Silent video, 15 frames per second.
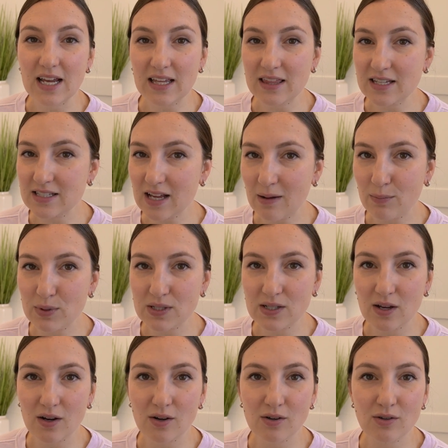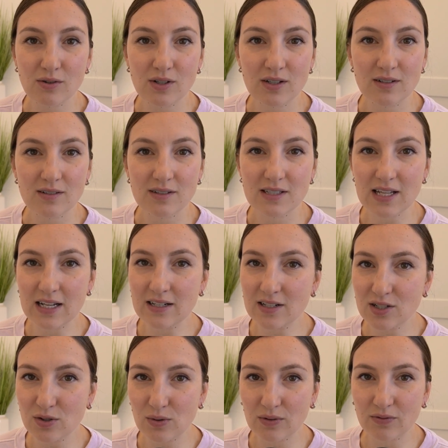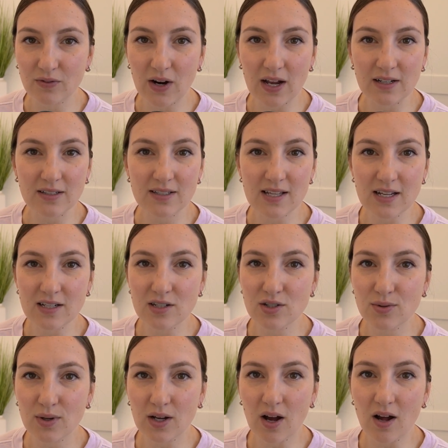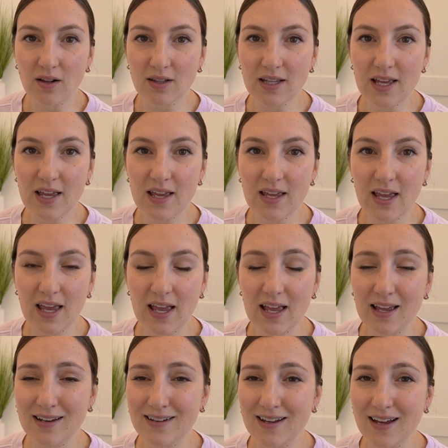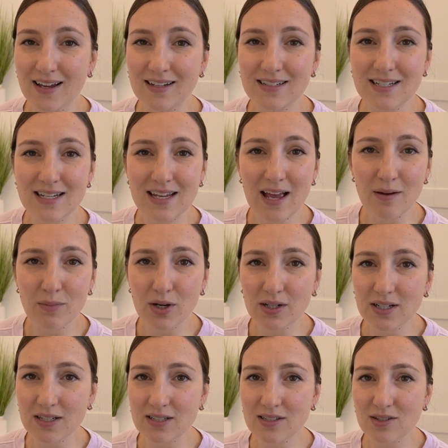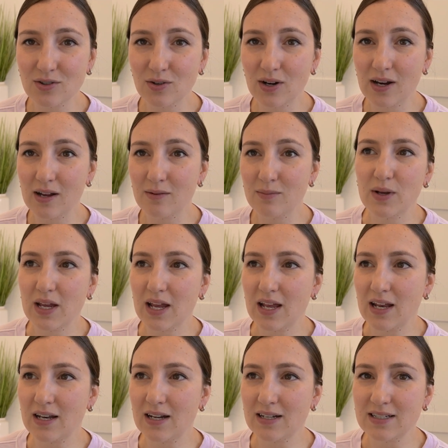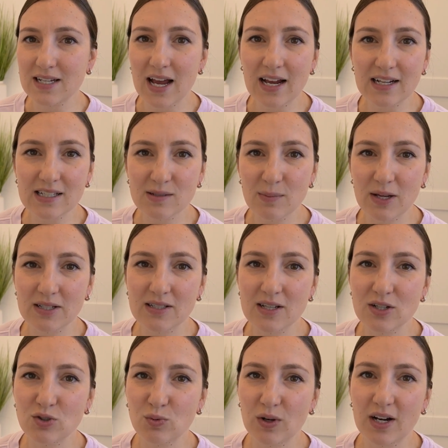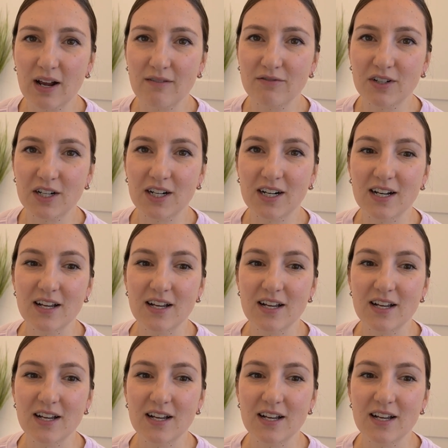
this episode, send it to a friend, send it to a colleague in a DM on Instagram, in a text message, whatever,